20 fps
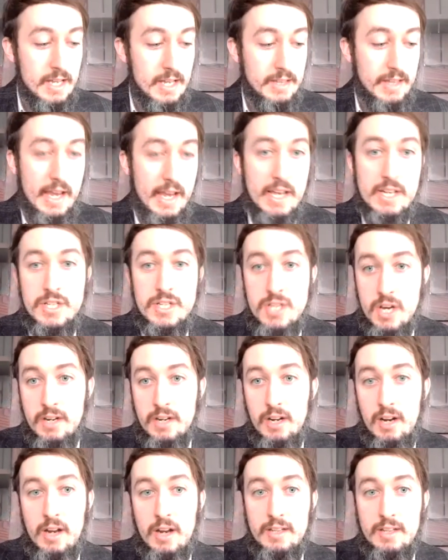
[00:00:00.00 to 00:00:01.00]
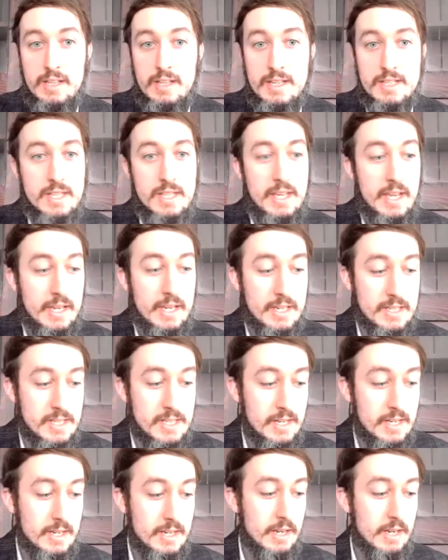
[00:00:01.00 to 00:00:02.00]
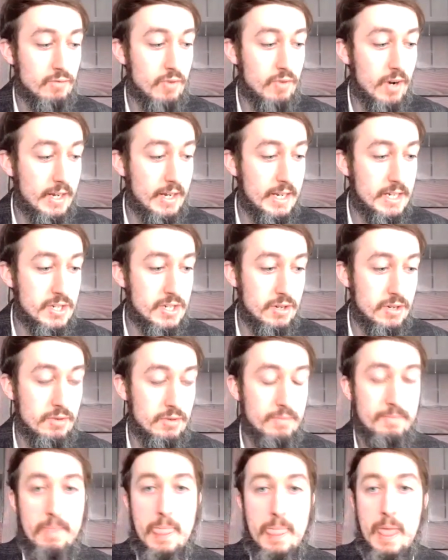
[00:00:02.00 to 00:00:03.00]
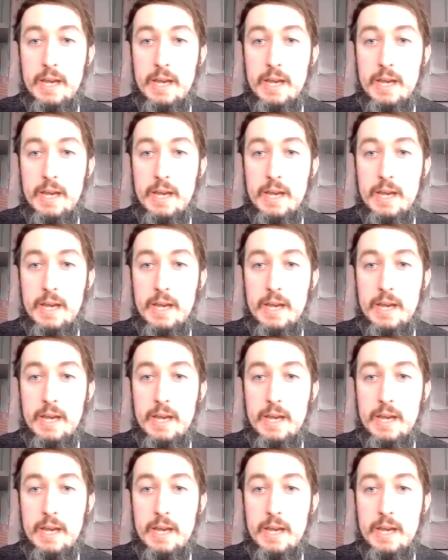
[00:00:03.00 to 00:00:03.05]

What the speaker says: They had done a lot of these things really to